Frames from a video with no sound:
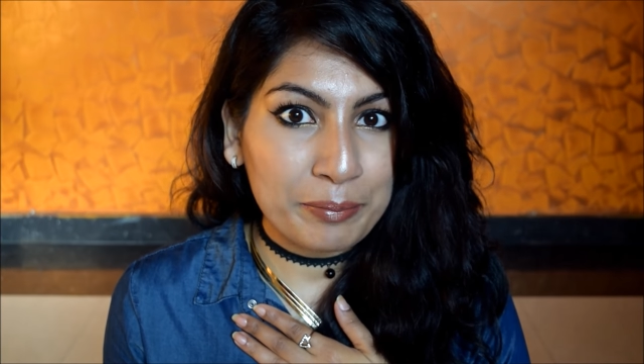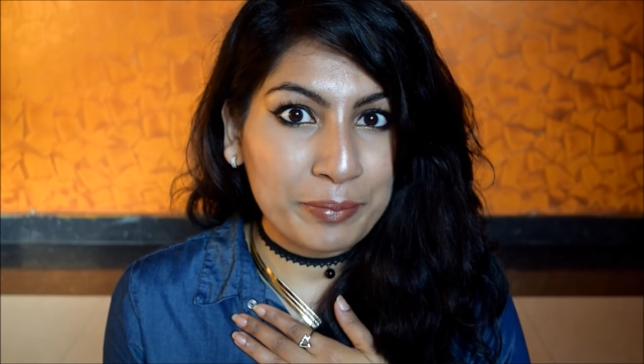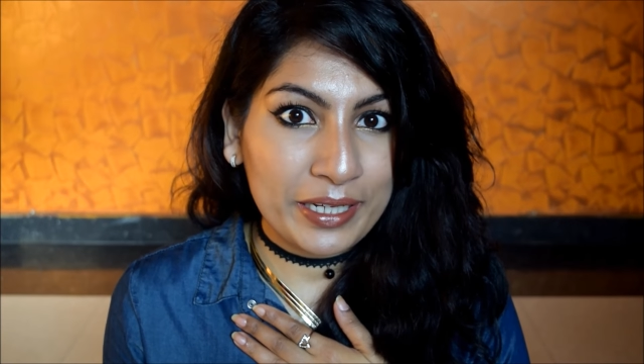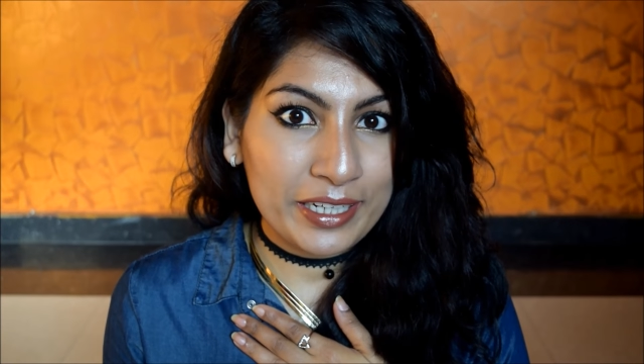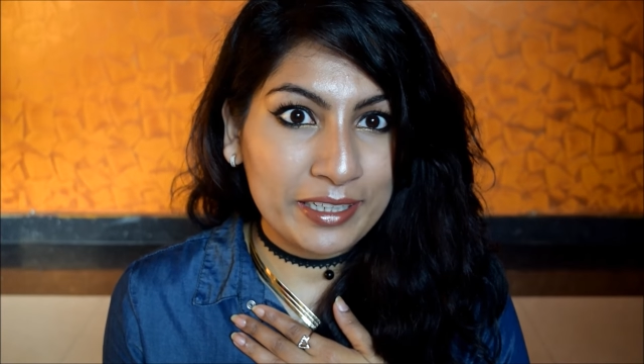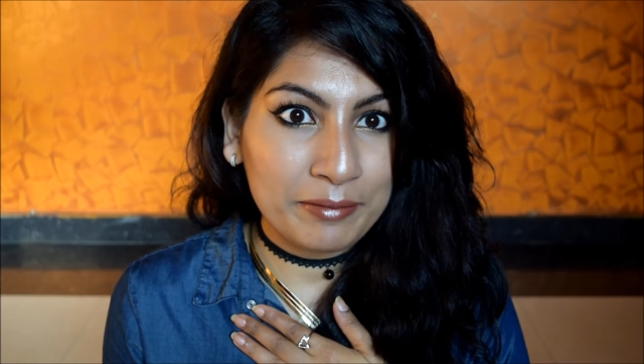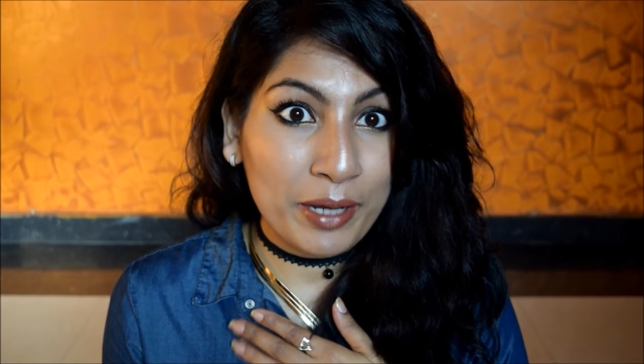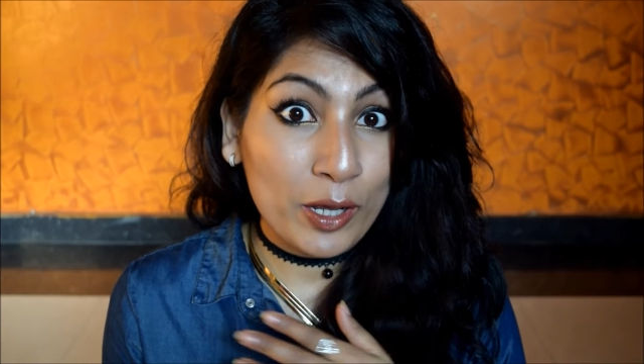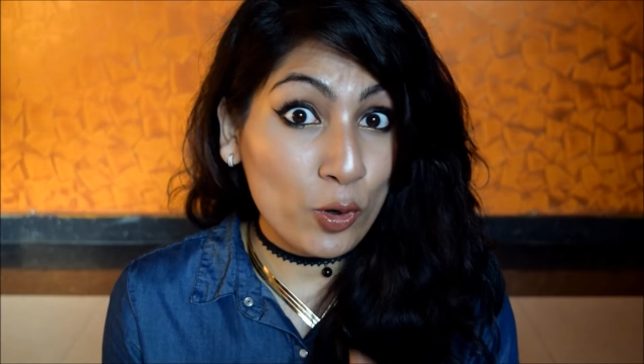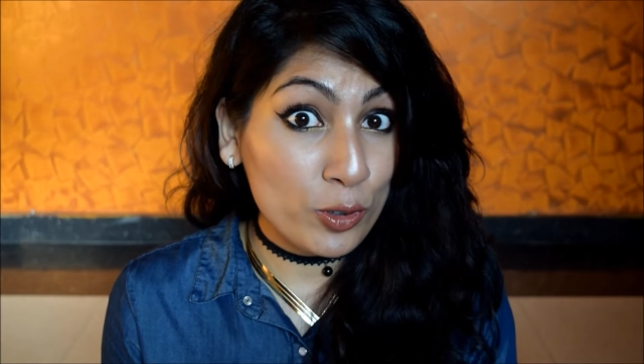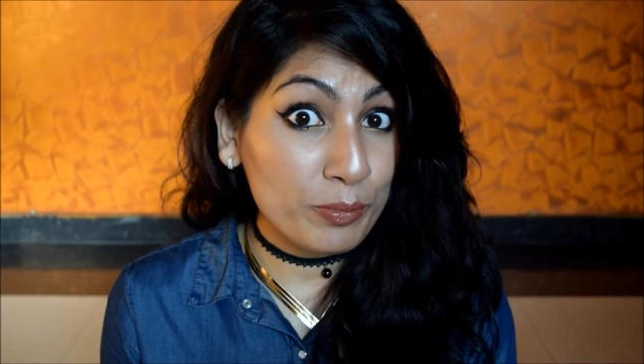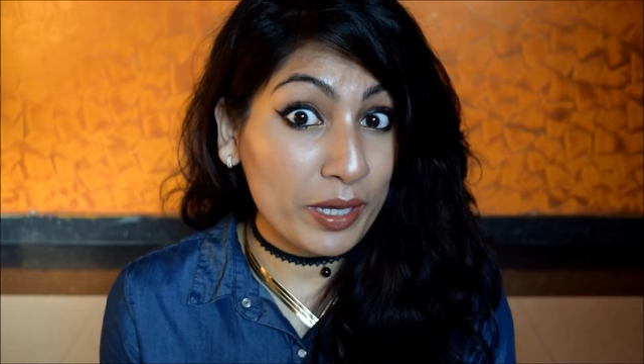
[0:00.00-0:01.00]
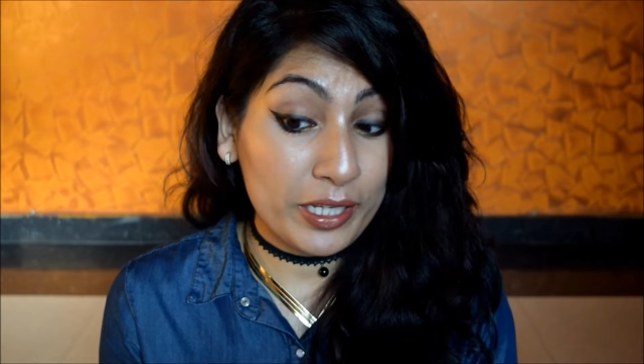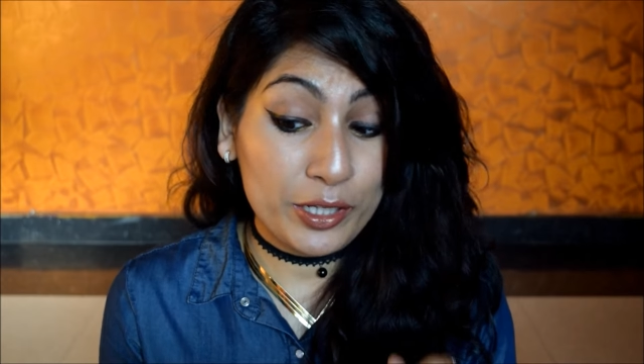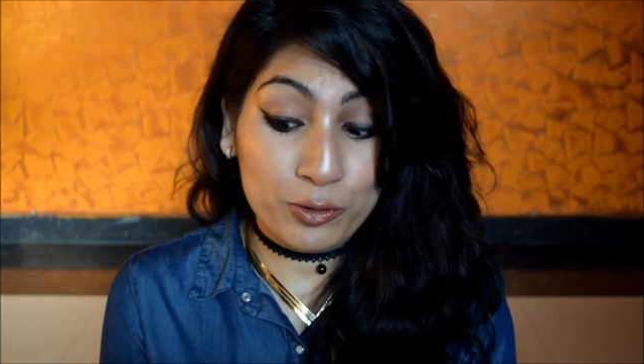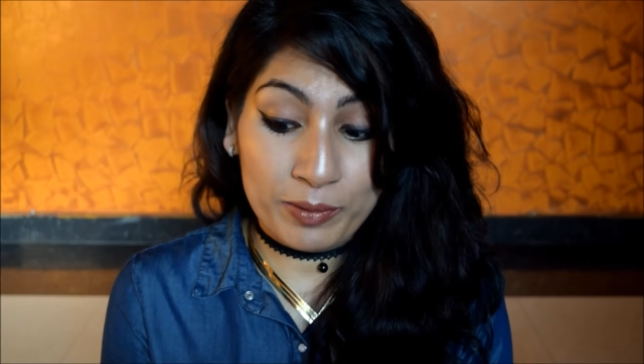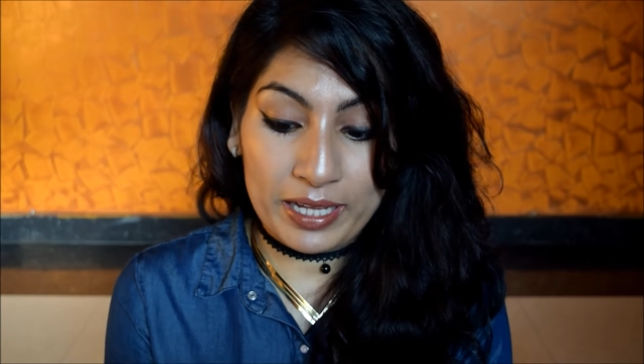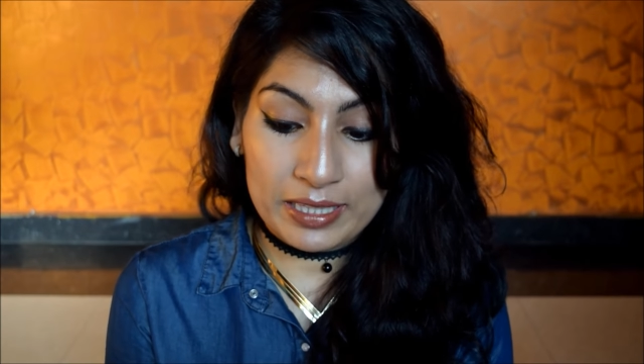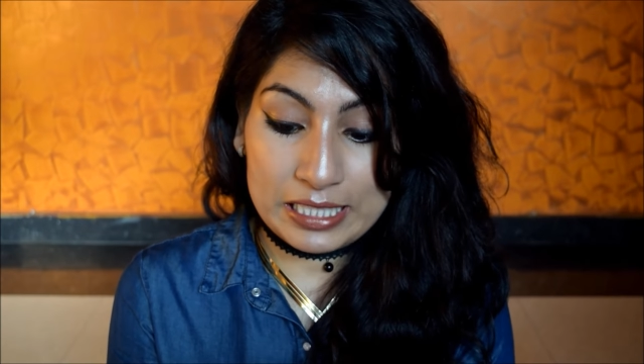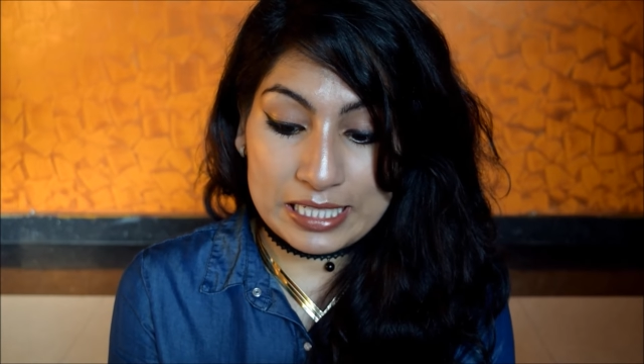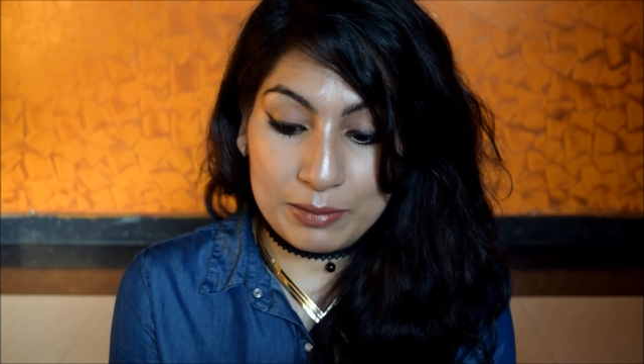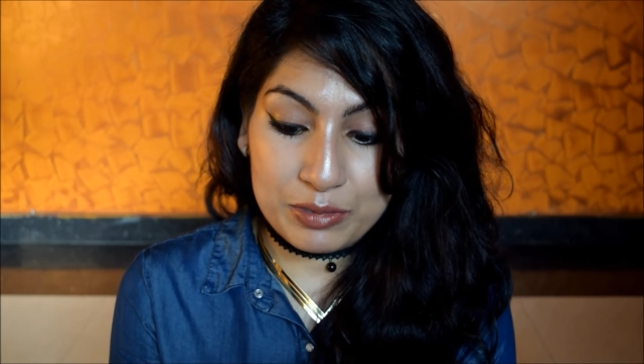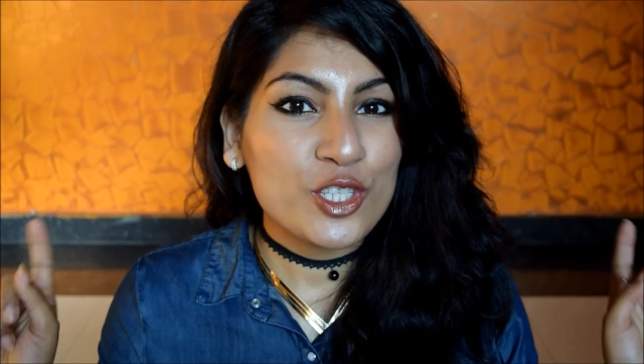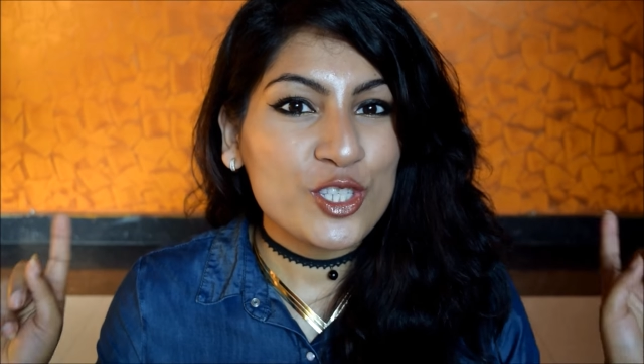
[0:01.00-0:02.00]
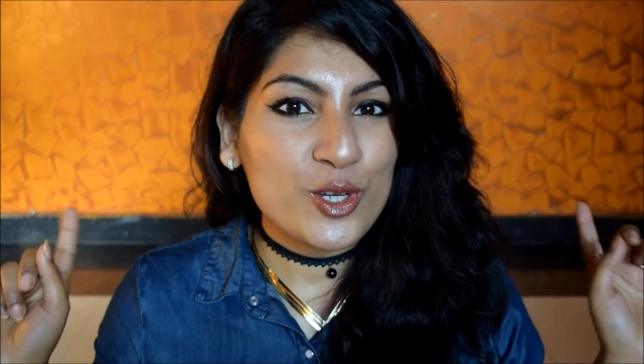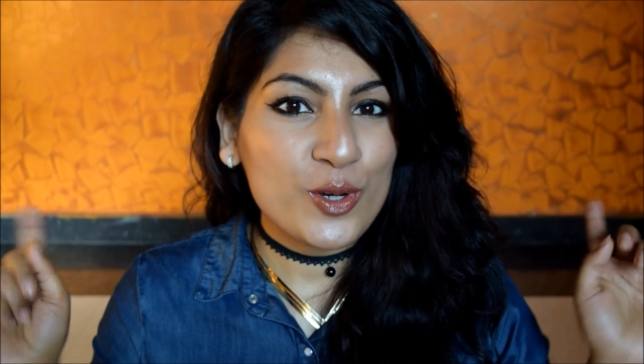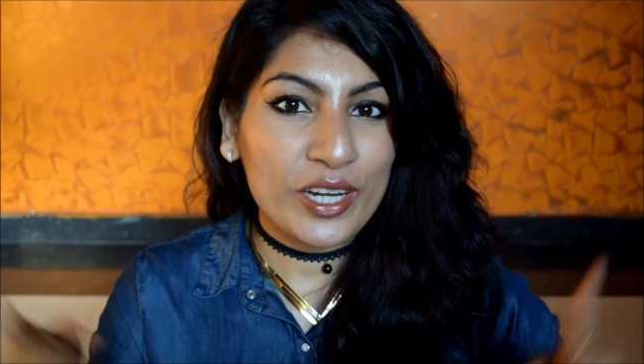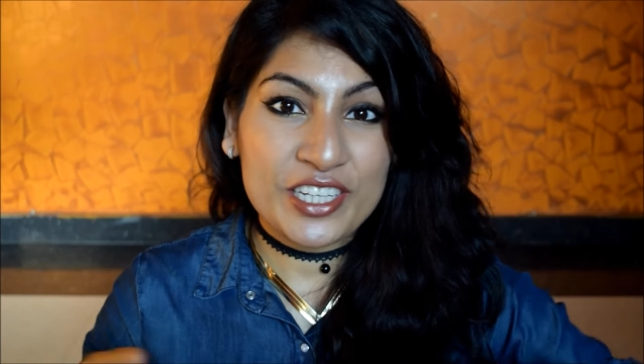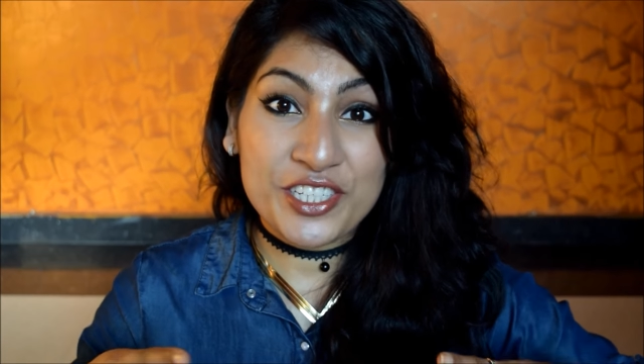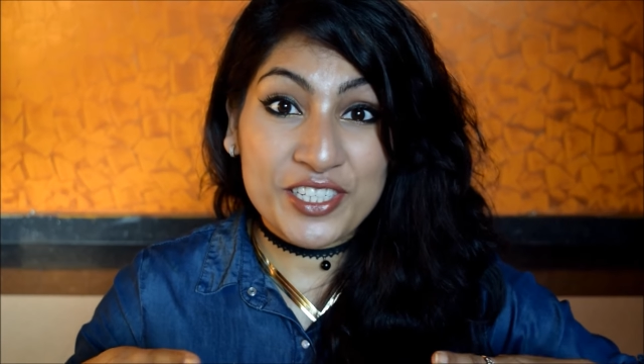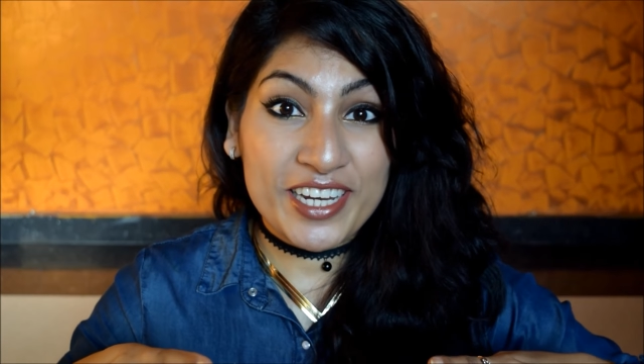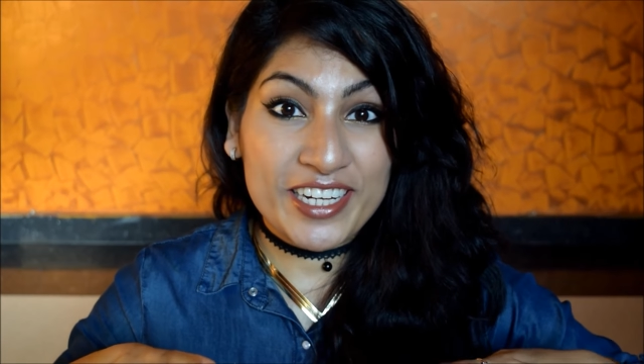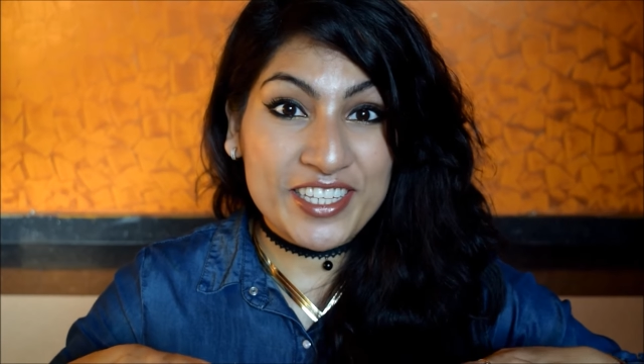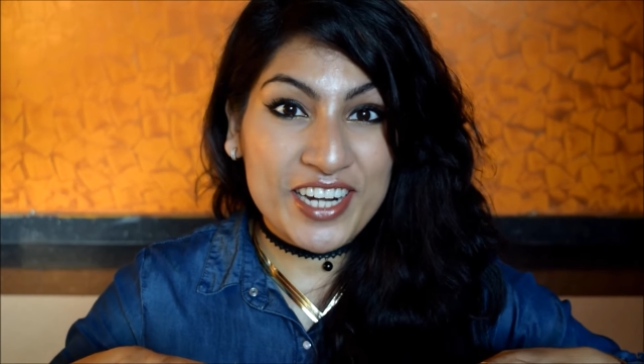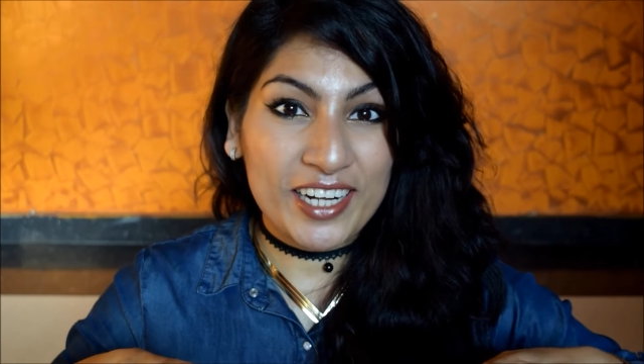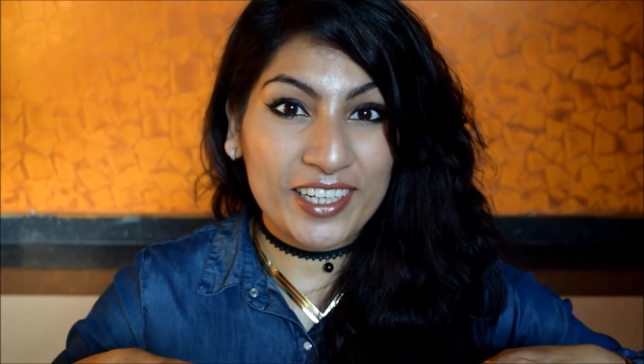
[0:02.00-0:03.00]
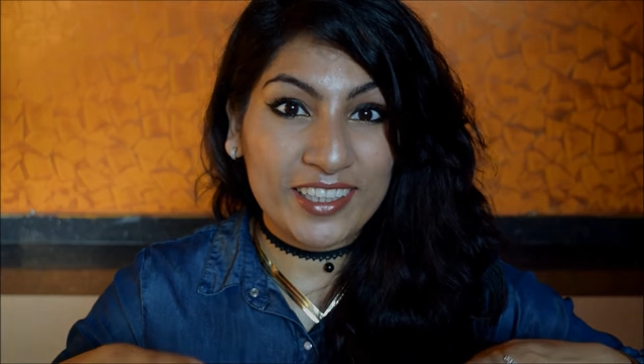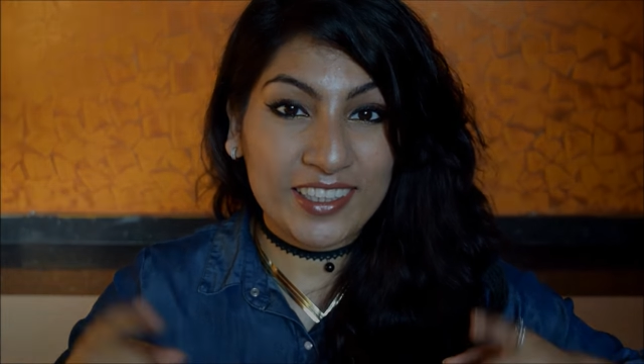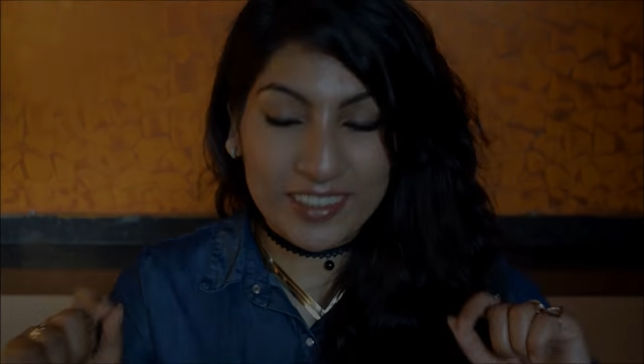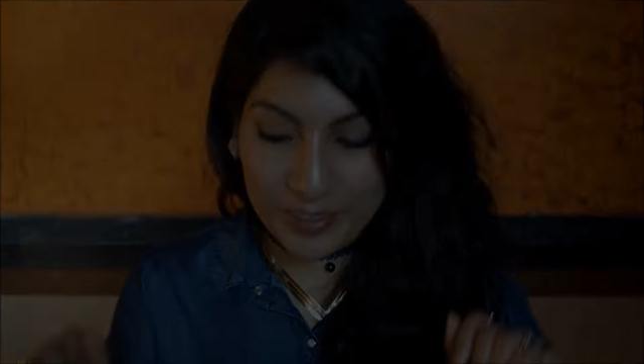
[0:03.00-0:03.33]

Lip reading: paid my own money to buy these lipsticks. So let's just get started.